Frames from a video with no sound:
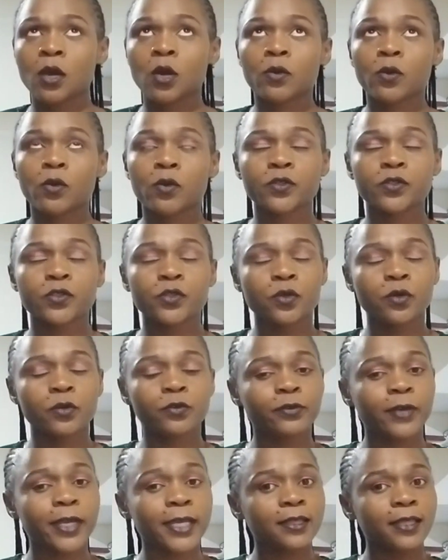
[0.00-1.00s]
because you'll
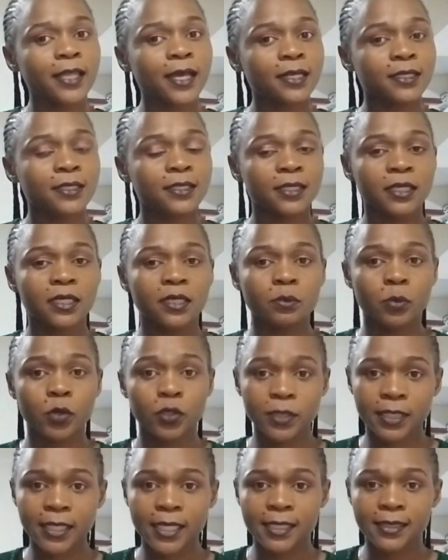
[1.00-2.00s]
find that in
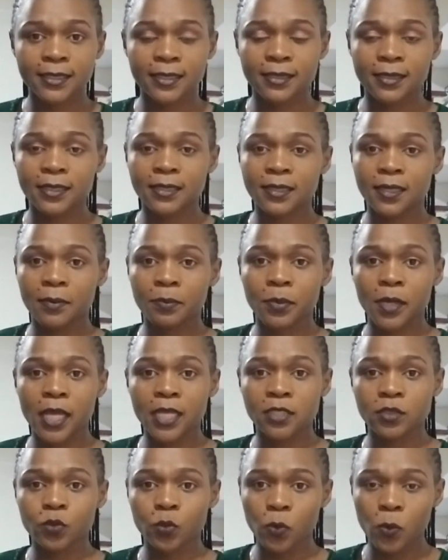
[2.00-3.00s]
most cases, the
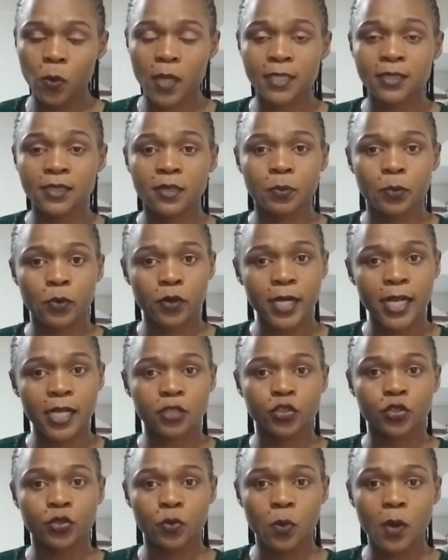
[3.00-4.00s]
suppliers who has the
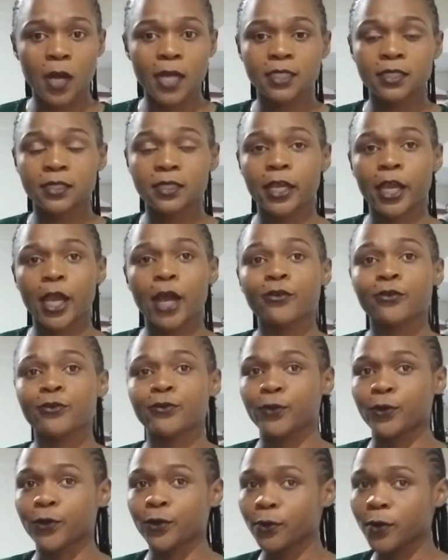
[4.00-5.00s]
product you want, they have
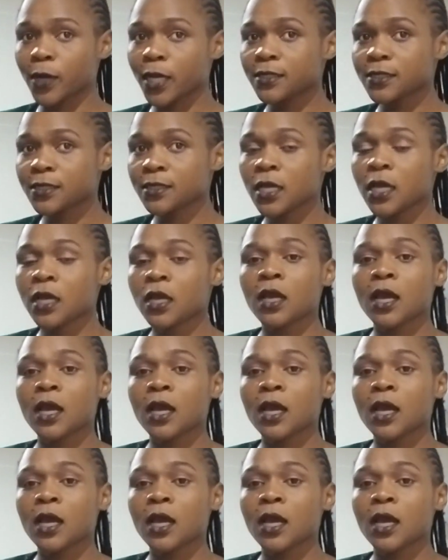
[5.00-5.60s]
followers.